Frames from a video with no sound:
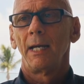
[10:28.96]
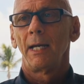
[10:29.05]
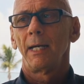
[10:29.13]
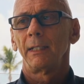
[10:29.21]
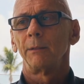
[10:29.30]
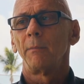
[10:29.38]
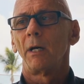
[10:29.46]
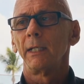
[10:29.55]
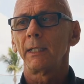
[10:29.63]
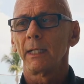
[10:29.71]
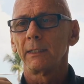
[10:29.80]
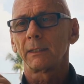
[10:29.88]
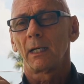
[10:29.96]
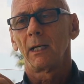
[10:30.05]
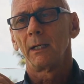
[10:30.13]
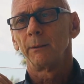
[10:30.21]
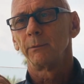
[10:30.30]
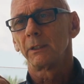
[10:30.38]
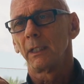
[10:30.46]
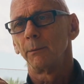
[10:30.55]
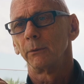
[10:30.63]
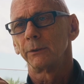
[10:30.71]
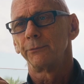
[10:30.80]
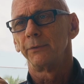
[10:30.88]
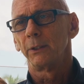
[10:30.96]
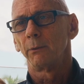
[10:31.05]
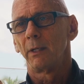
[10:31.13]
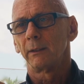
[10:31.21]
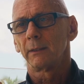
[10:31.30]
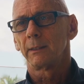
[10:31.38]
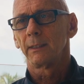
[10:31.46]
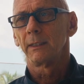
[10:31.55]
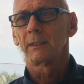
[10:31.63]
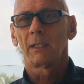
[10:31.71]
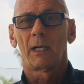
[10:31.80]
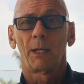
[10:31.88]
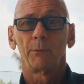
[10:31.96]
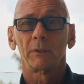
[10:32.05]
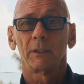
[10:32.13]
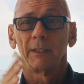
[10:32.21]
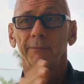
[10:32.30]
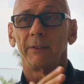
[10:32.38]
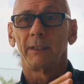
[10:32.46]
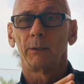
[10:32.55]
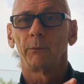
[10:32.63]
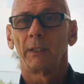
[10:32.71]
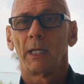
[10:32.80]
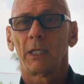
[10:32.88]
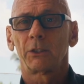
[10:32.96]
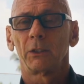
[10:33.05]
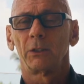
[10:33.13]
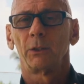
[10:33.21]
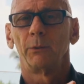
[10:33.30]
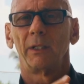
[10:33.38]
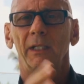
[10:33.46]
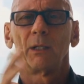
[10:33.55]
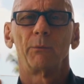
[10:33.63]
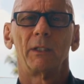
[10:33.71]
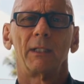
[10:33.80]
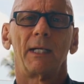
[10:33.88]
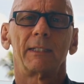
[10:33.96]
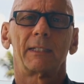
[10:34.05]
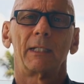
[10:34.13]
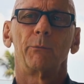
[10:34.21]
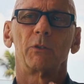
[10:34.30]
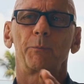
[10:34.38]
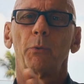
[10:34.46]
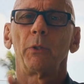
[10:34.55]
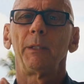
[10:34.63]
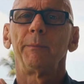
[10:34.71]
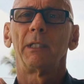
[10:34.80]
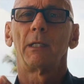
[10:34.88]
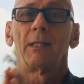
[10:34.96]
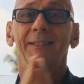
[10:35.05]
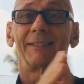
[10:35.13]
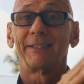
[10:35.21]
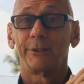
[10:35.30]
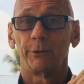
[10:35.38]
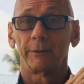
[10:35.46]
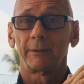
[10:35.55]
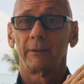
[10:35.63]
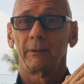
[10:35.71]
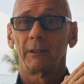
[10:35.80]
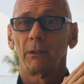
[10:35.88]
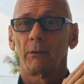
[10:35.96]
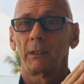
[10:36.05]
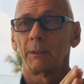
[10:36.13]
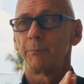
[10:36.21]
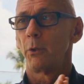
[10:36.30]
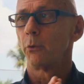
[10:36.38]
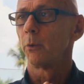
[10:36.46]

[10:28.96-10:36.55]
And in my case, I was able to figure out the things that I was living in reaction to. And I realized that it was putting me on tilt. You know, like a poker